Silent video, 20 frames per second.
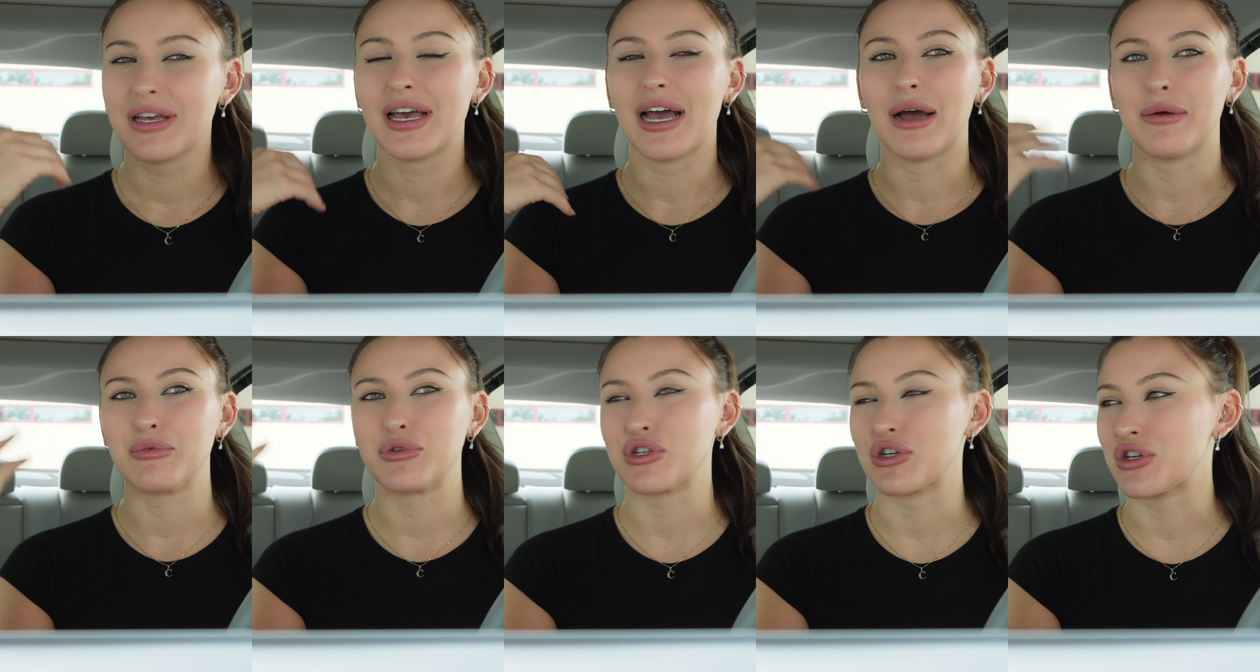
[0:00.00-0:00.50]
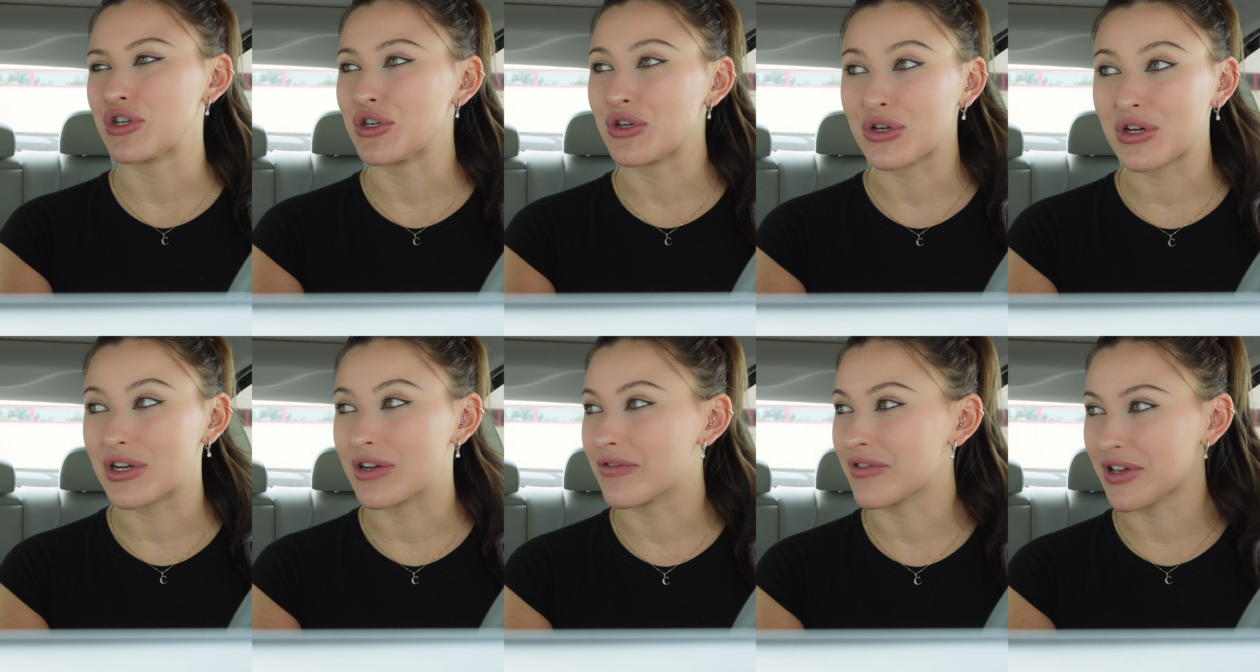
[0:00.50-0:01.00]
I'm sure you
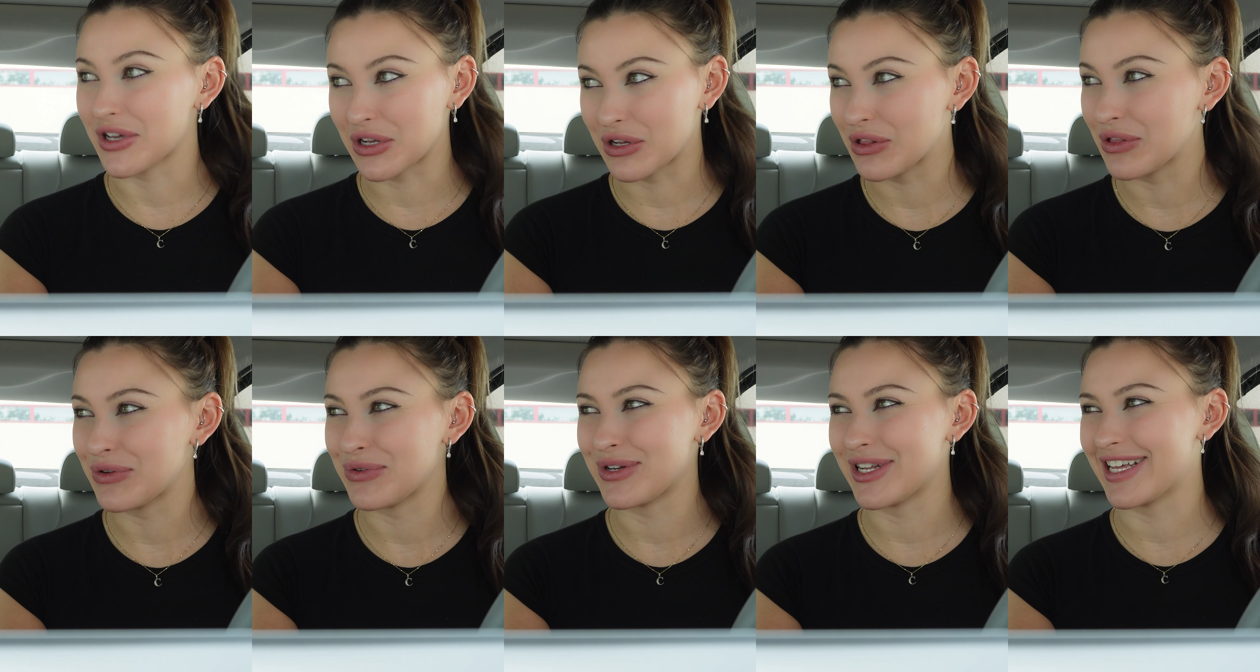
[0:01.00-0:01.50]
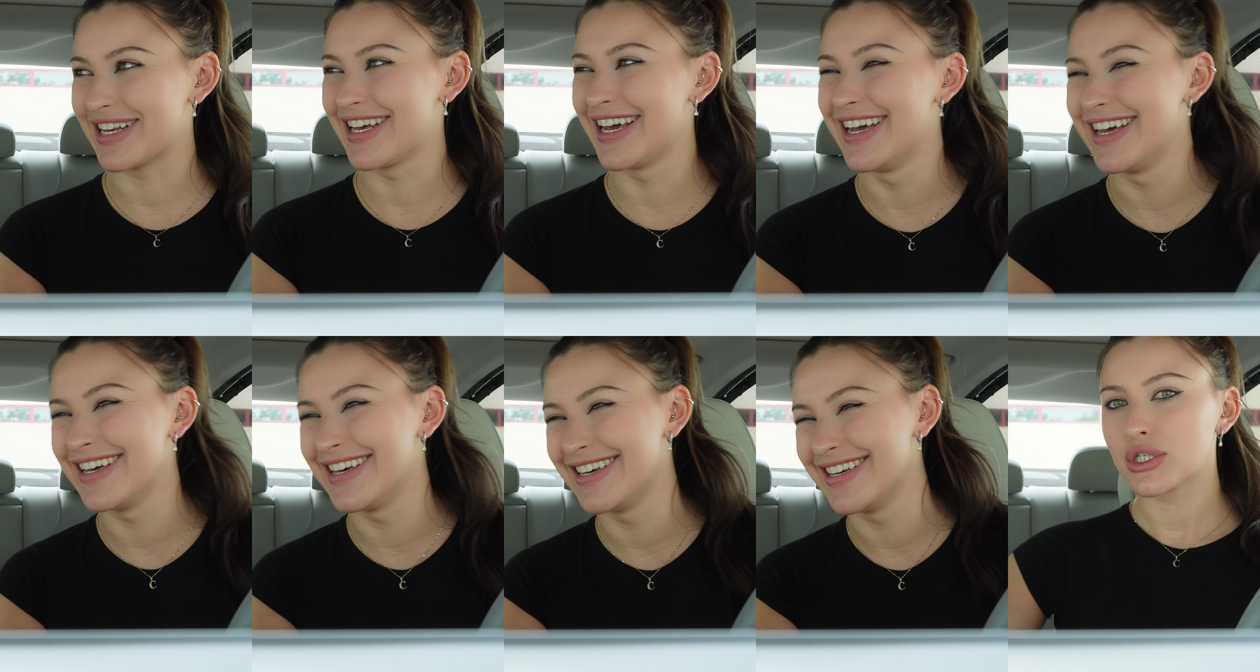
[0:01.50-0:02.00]
could have concluded.
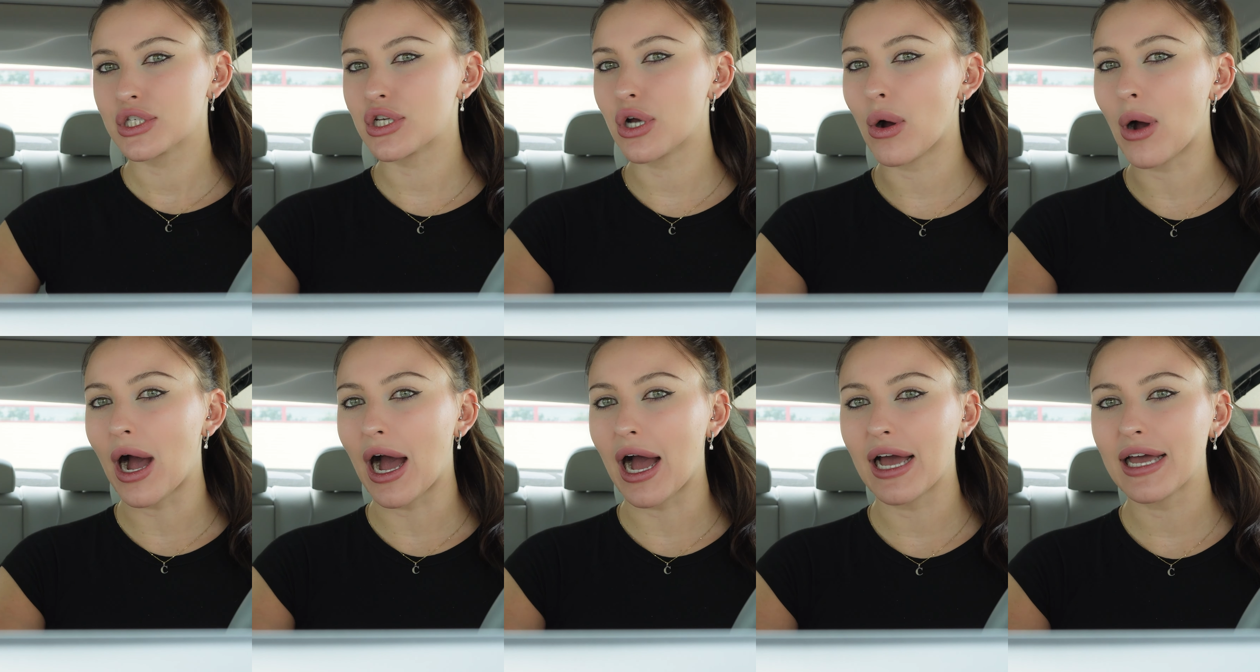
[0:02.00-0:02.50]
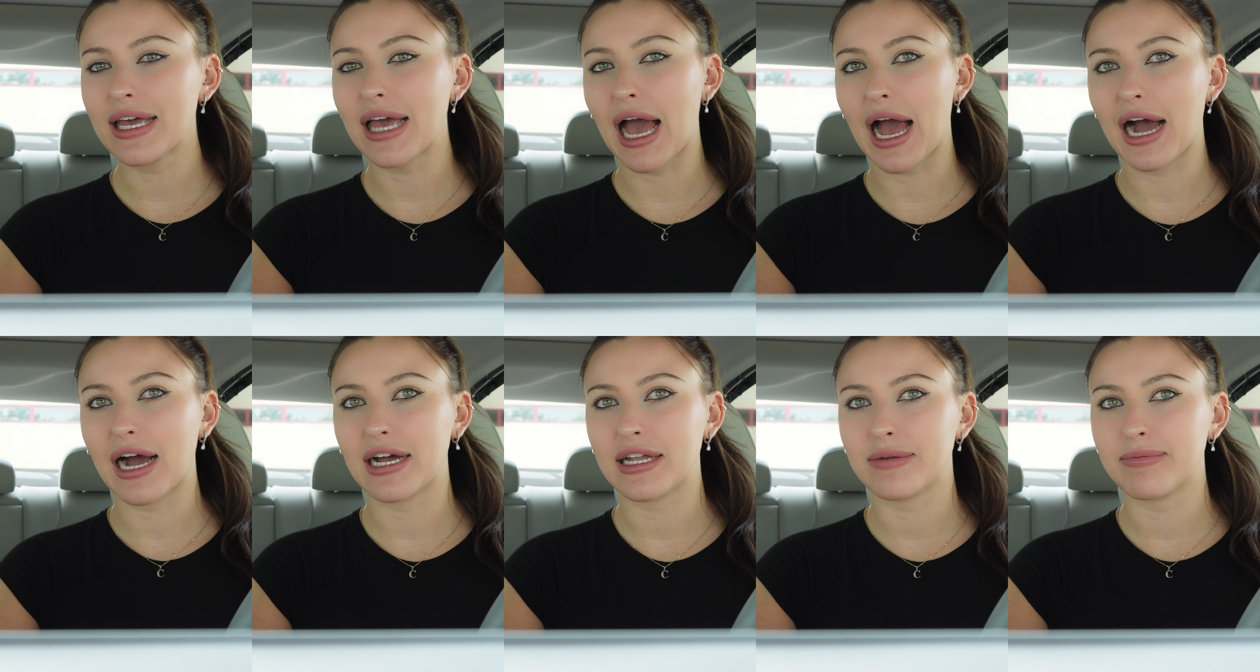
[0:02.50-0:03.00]
So I
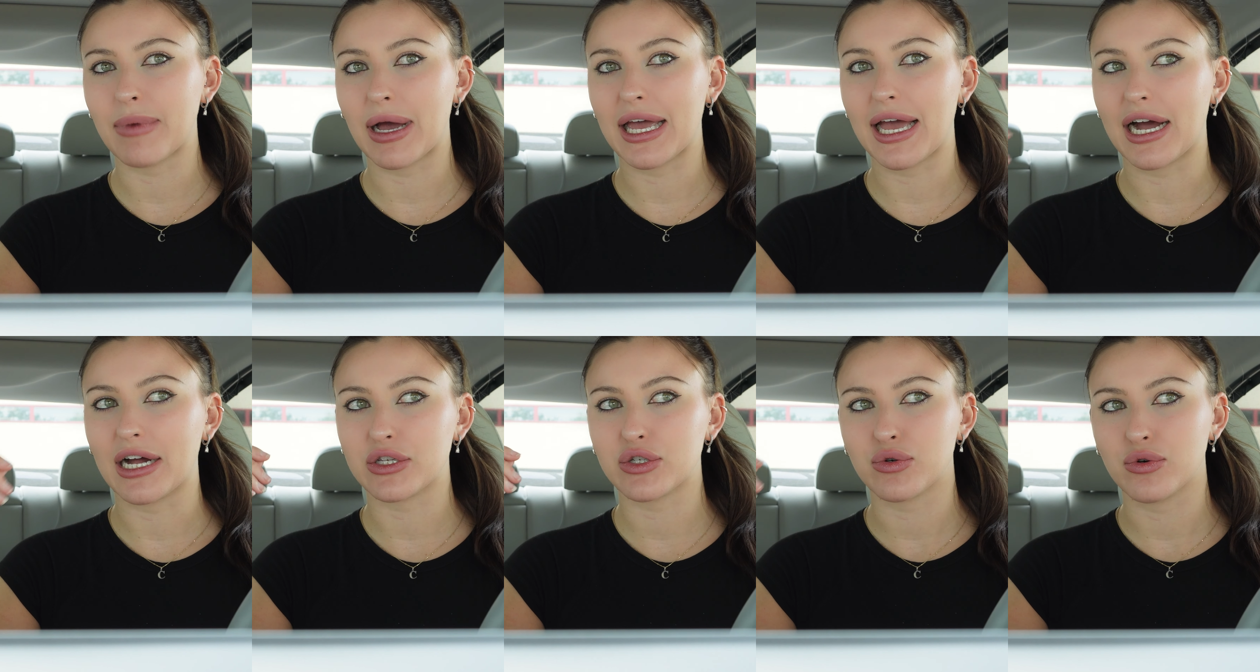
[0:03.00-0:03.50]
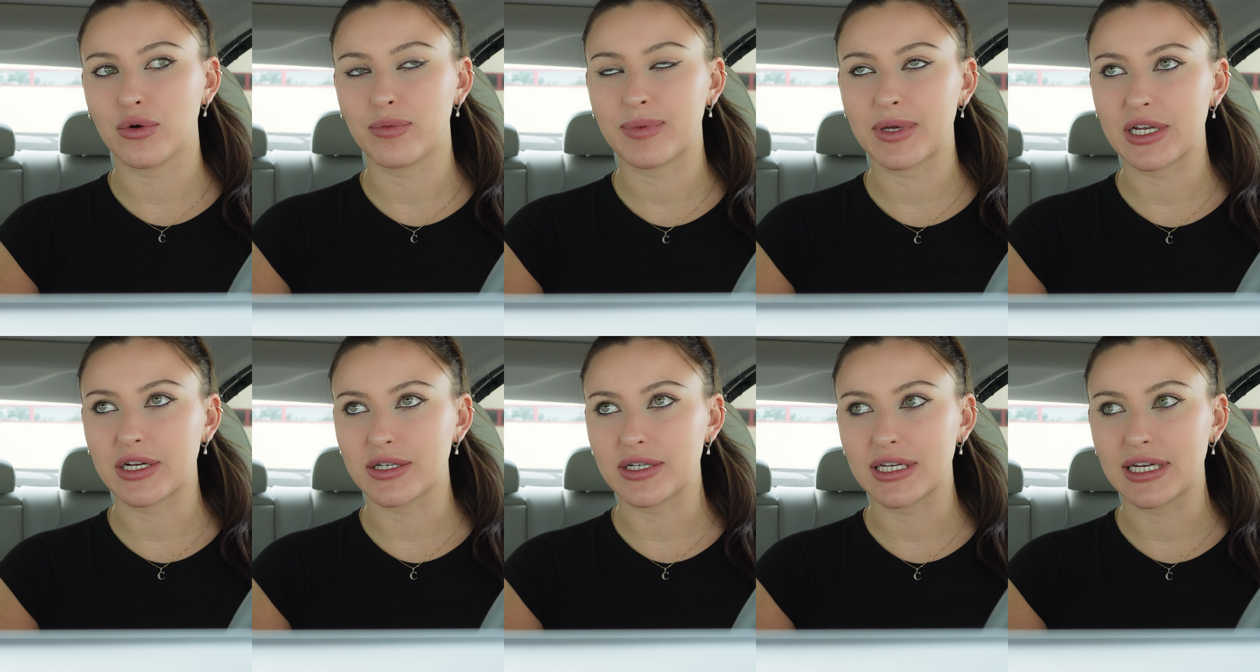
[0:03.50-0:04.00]
had my actual
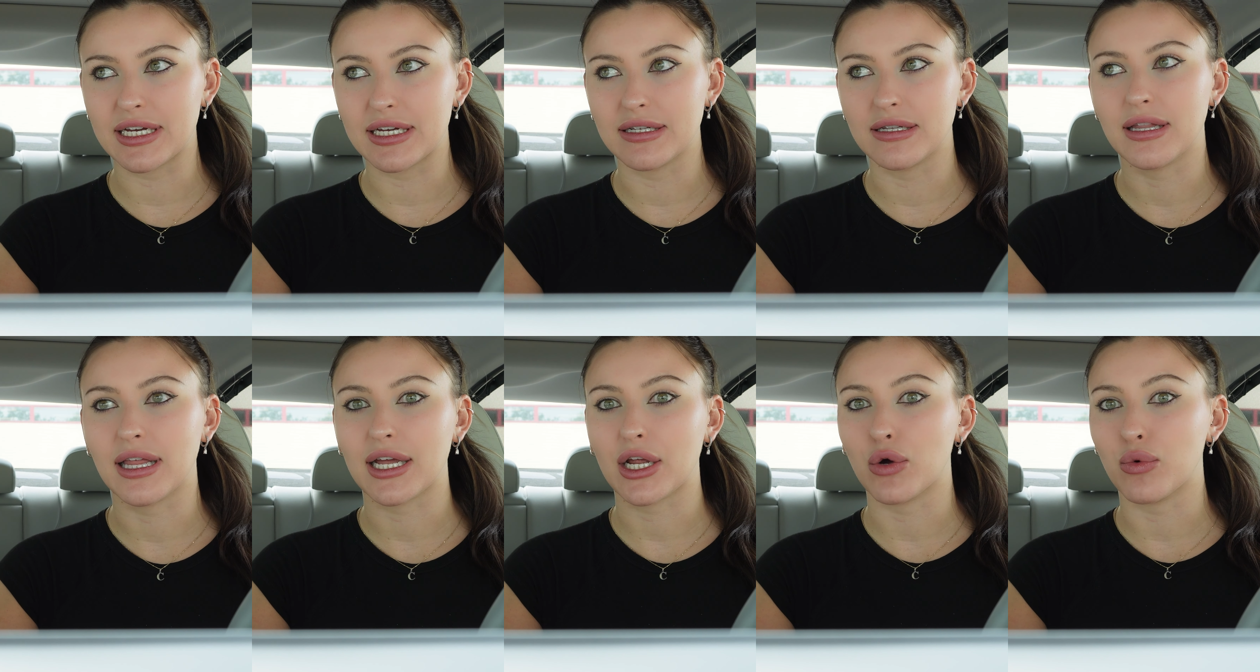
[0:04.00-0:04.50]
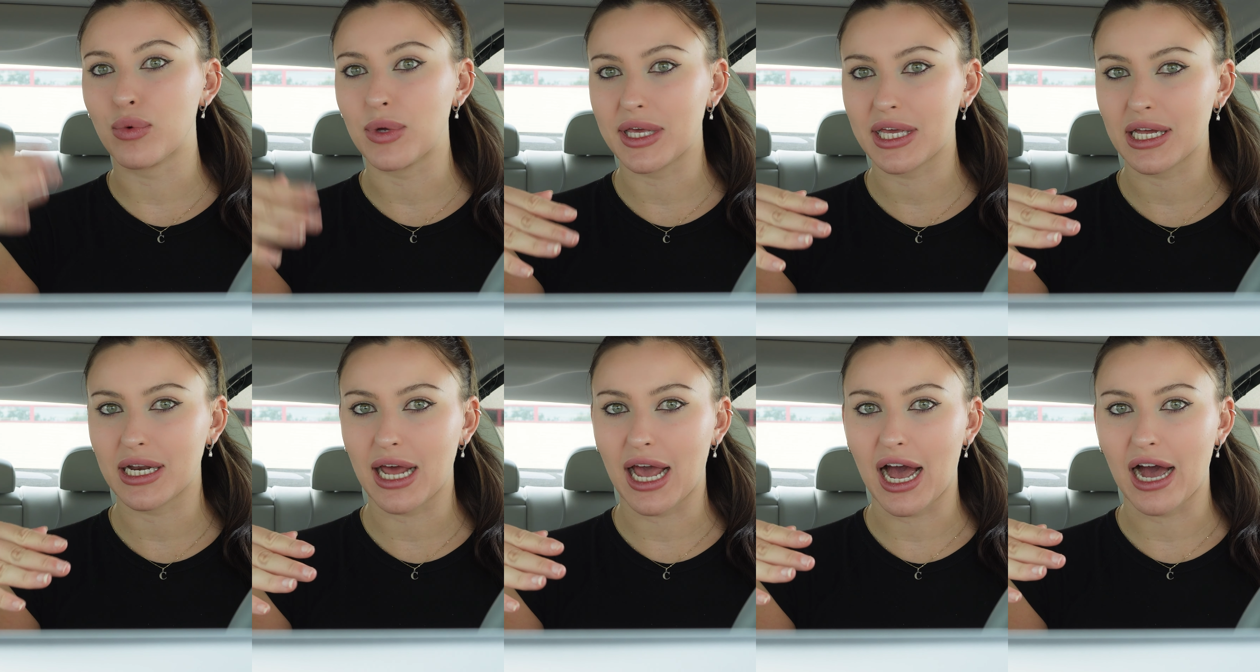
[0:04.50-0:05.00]
period like a week
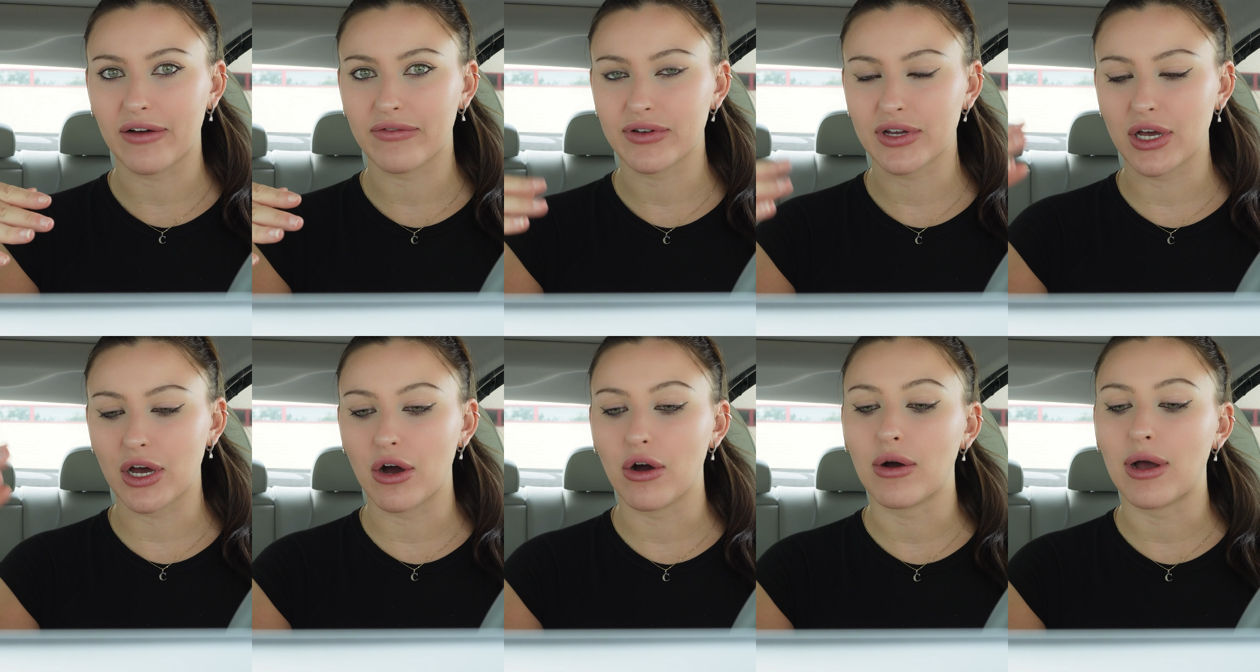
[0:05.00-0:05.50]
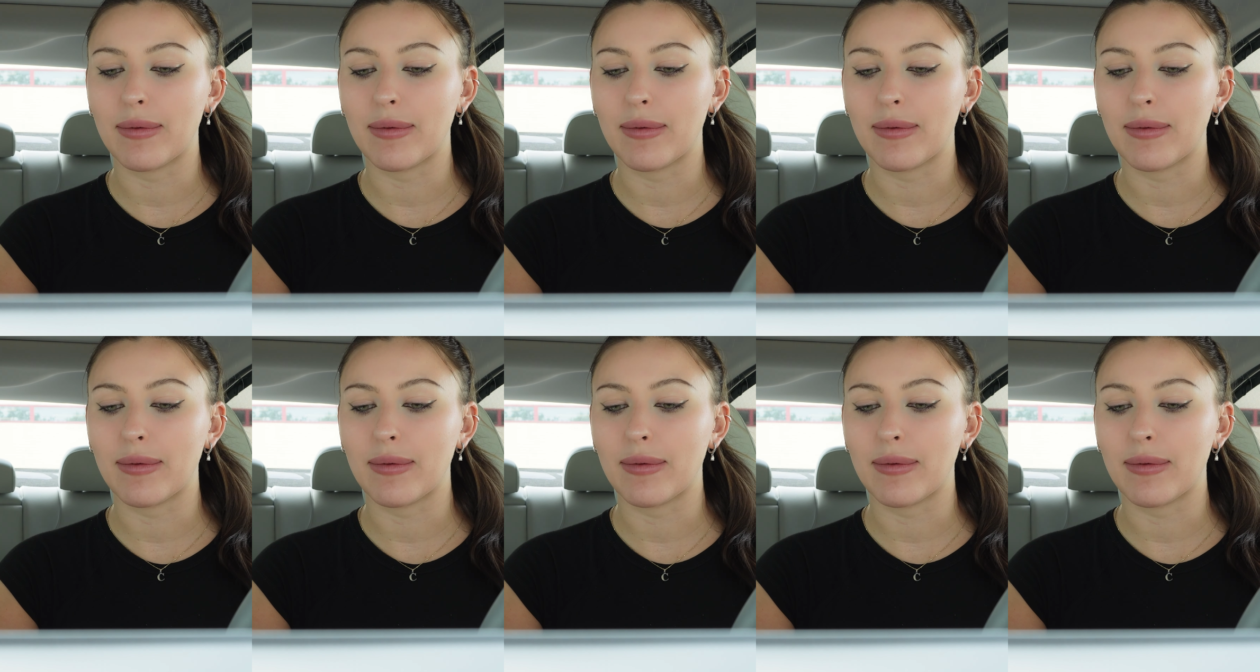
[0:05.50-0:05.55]
and a half ago,